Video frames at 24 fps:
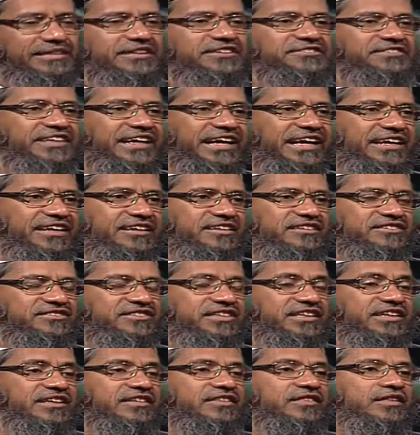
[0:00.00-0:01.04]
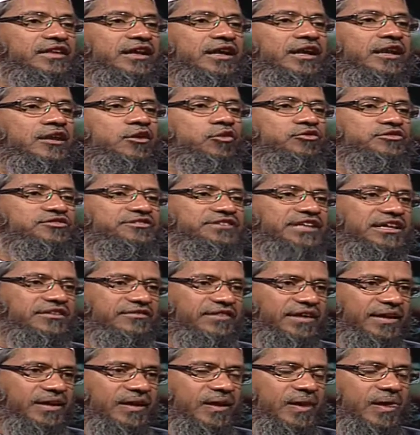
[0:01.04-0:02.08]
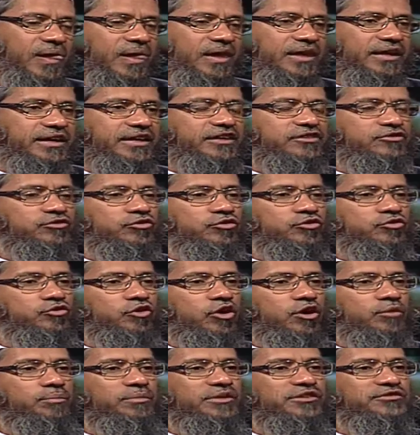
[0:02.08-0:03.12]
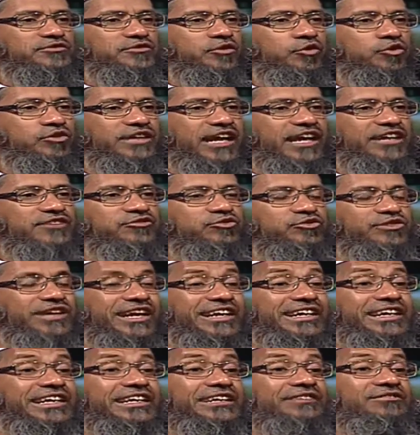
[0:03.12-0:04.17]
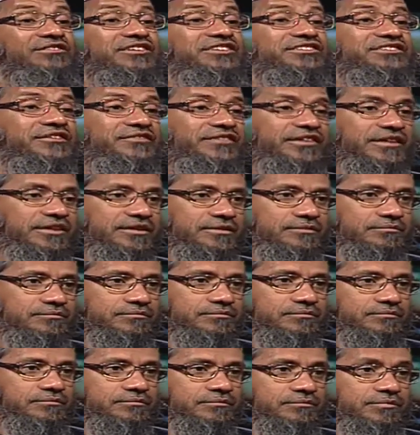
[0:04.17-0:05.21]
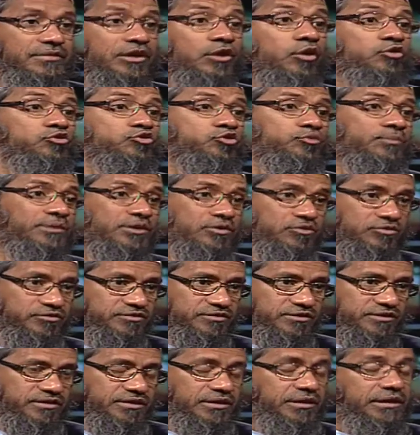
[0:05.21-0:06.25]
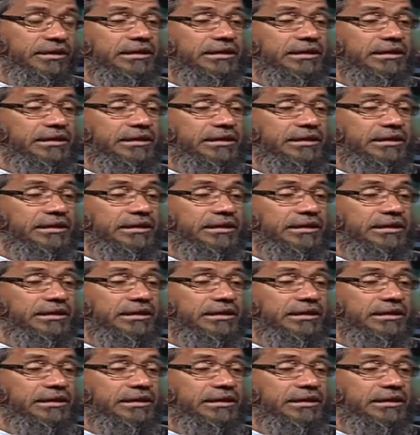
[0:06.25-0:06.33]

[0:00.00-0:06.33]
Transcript: The second is, the clothes they wear, it should not be so tight so that it reveals the figure. The clothes should be loose.